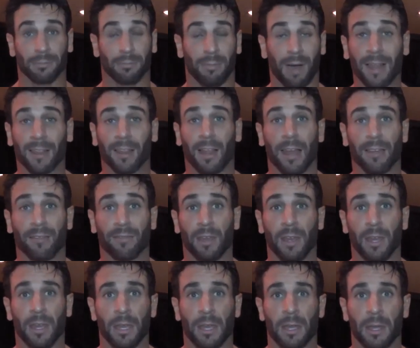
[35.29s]
in my life
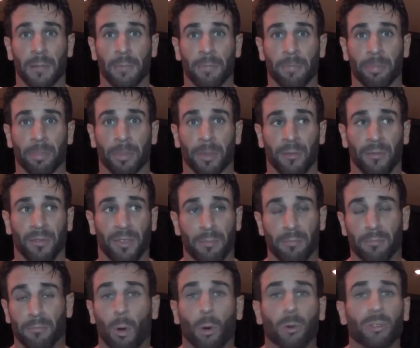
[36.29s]

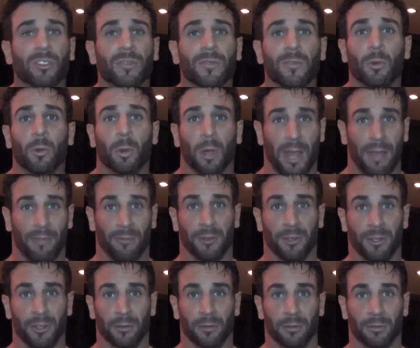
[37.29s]
than most of you will ever
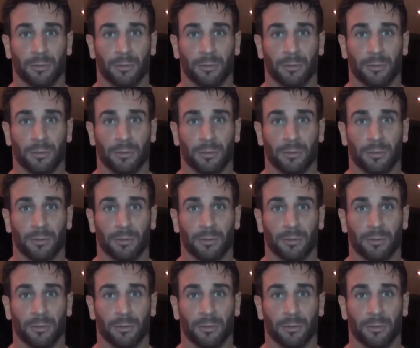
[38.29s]
do.